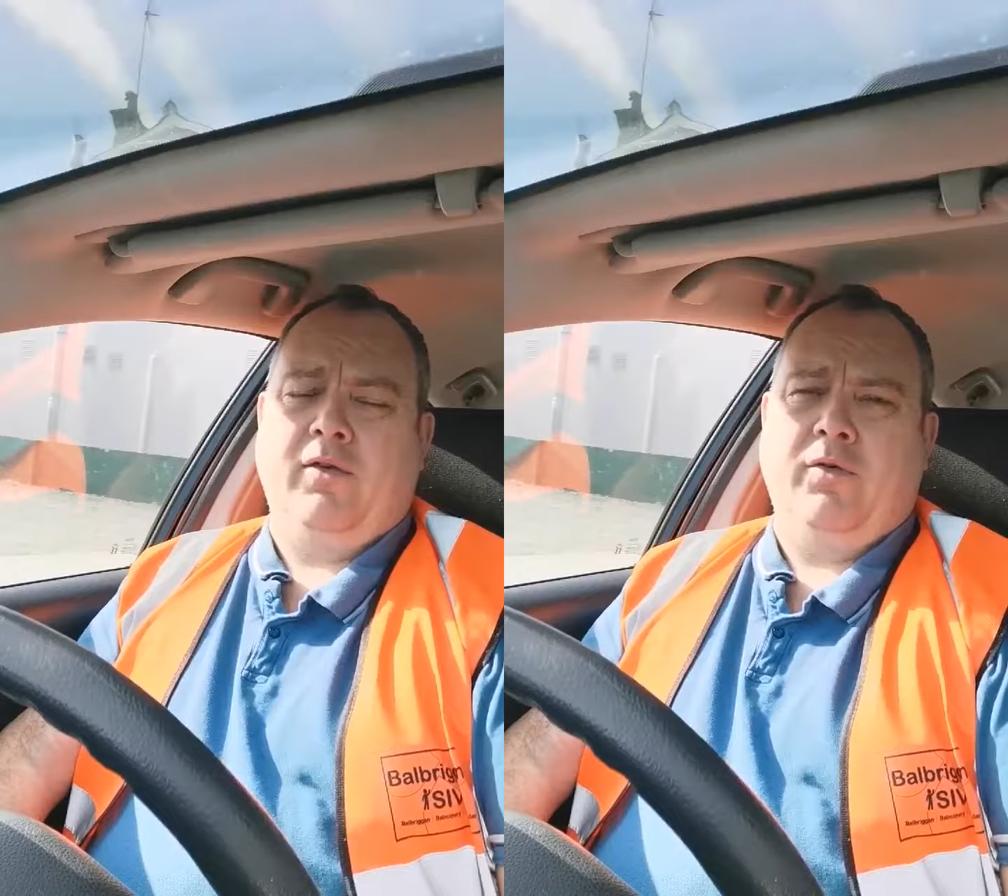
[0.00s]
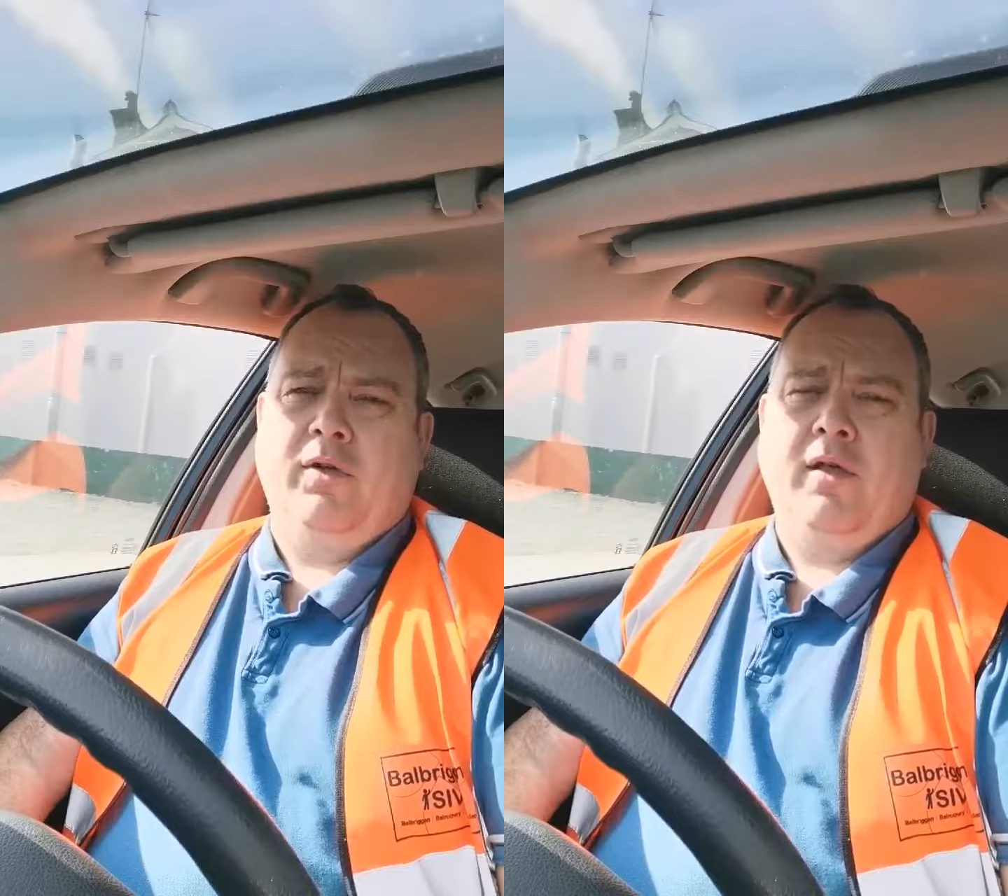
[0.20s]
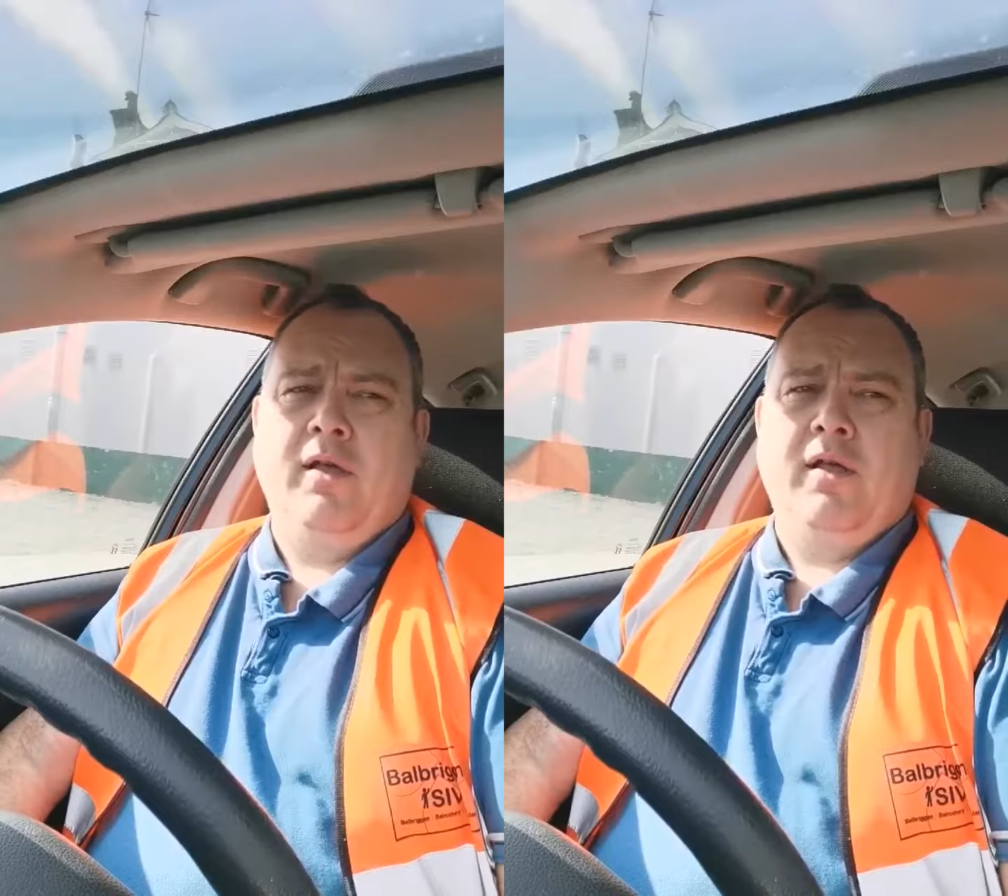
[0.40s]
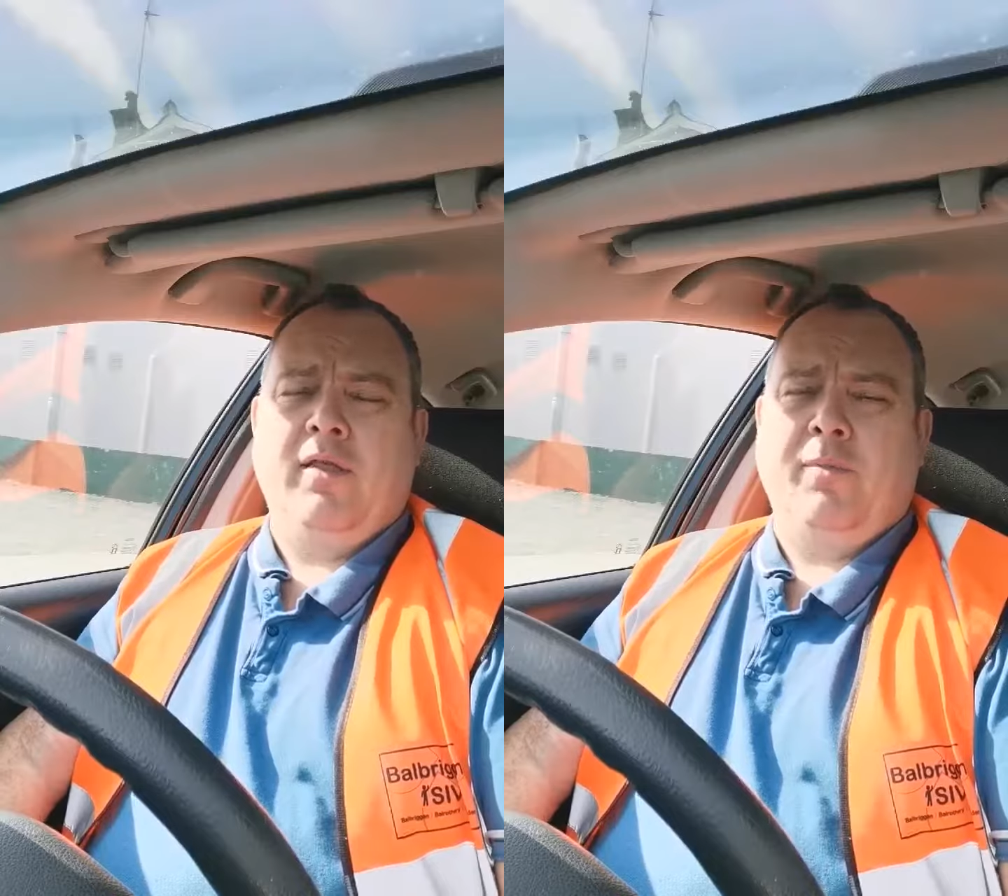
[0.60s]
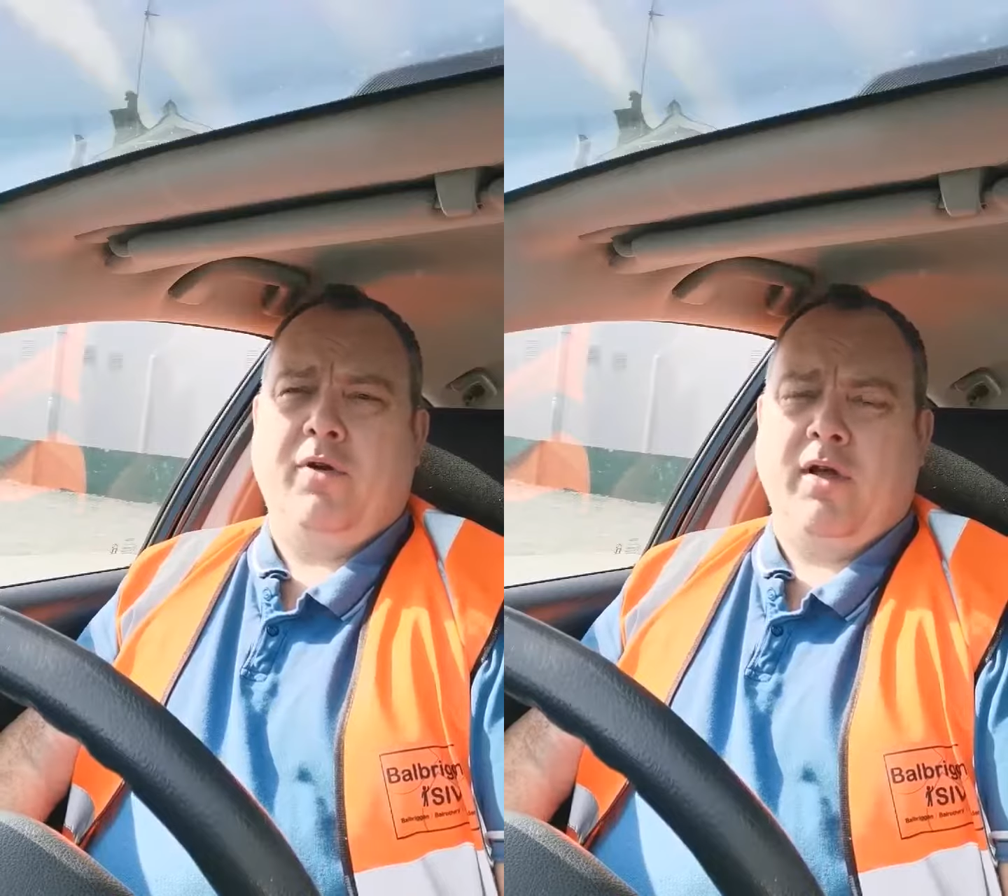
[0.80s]
So
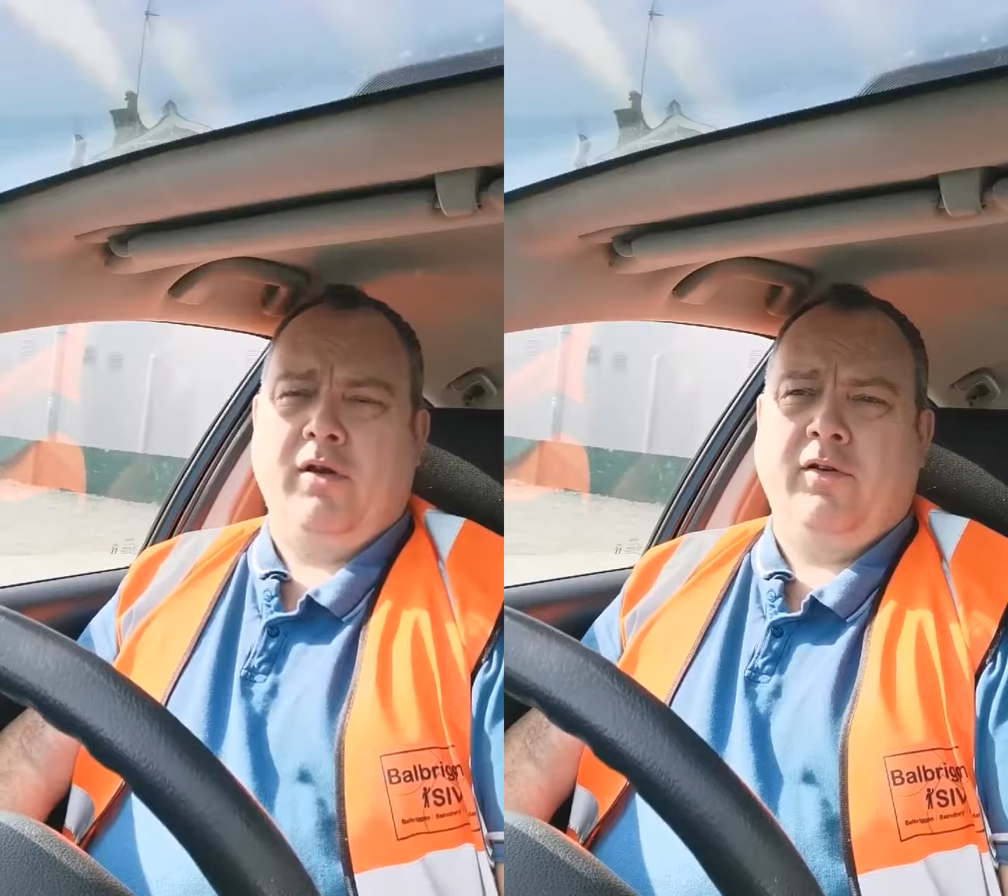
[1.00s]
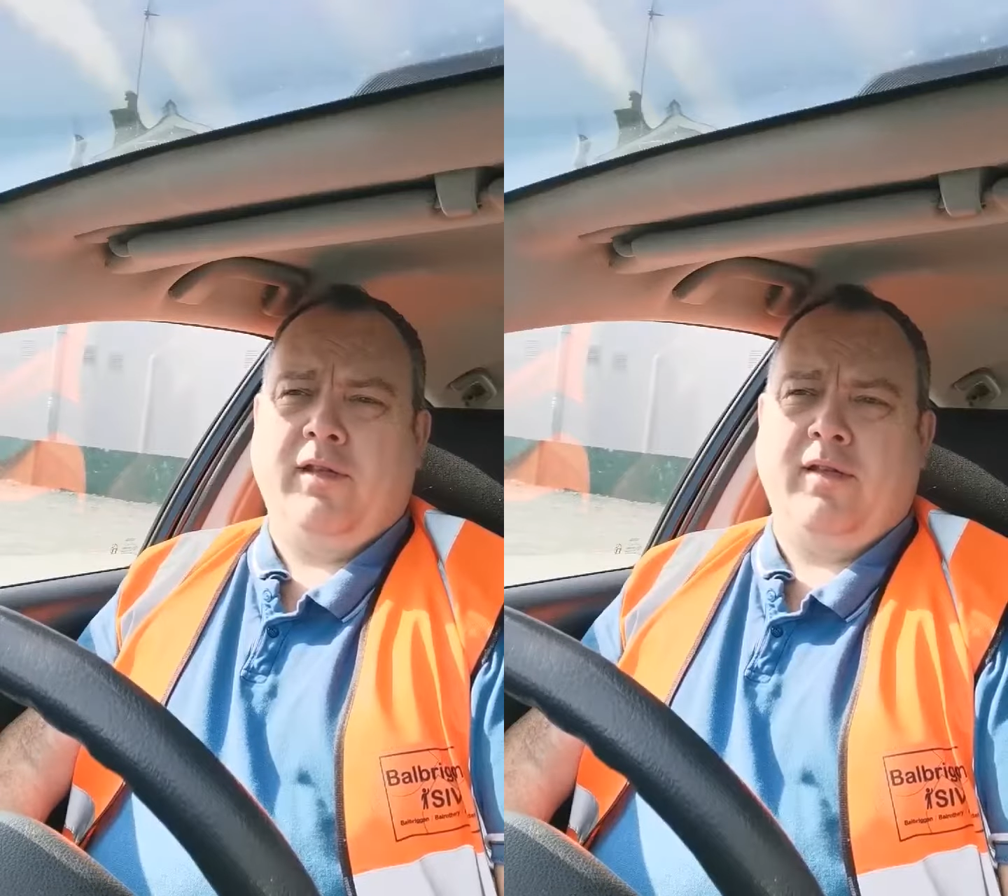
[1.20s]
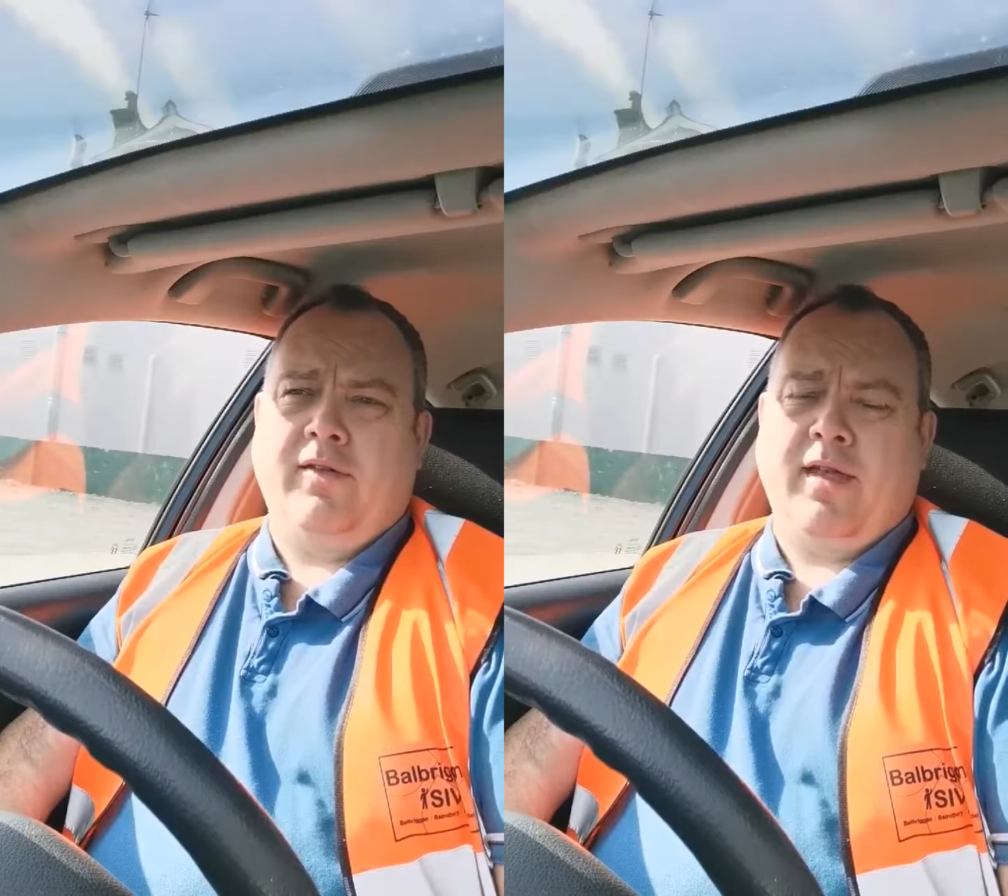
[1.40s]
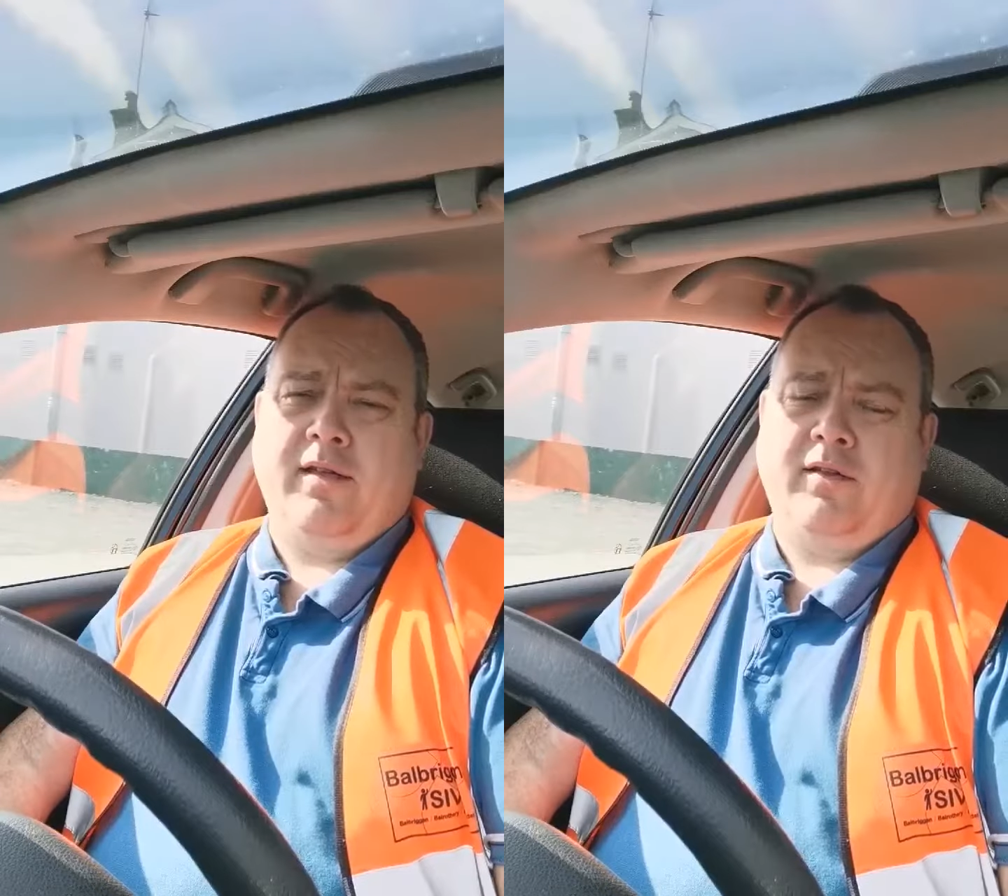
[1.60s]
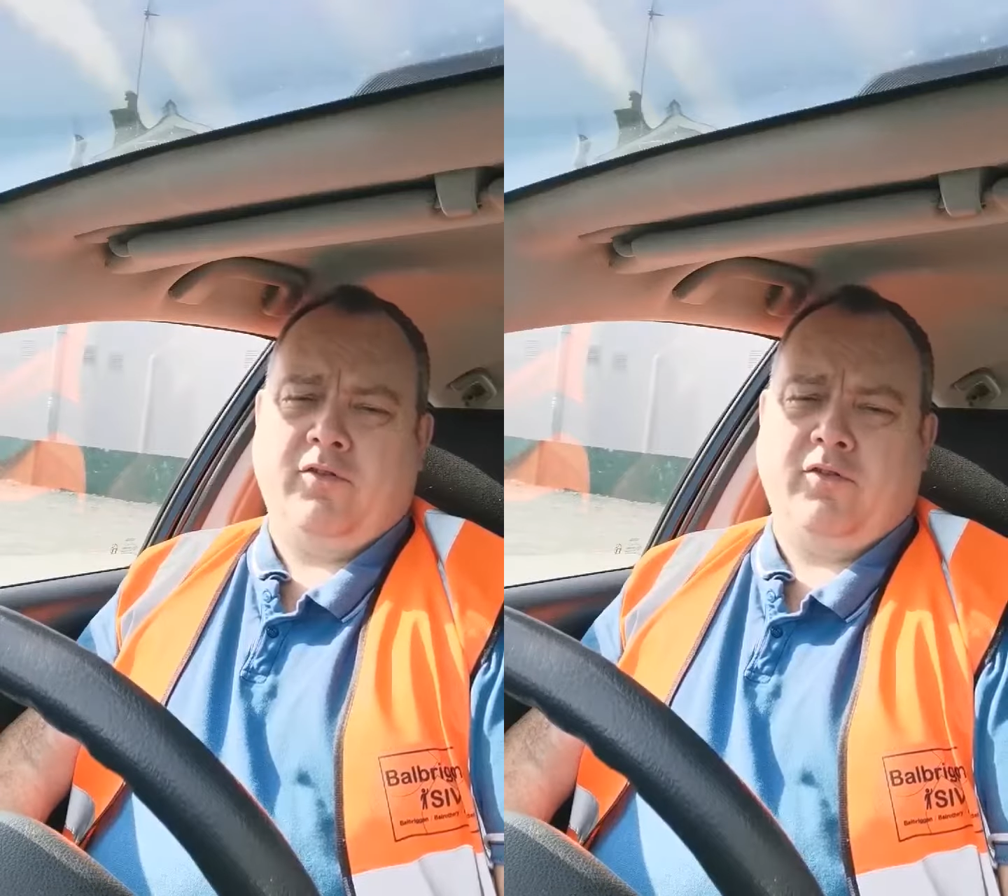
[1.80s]
the priority is uh,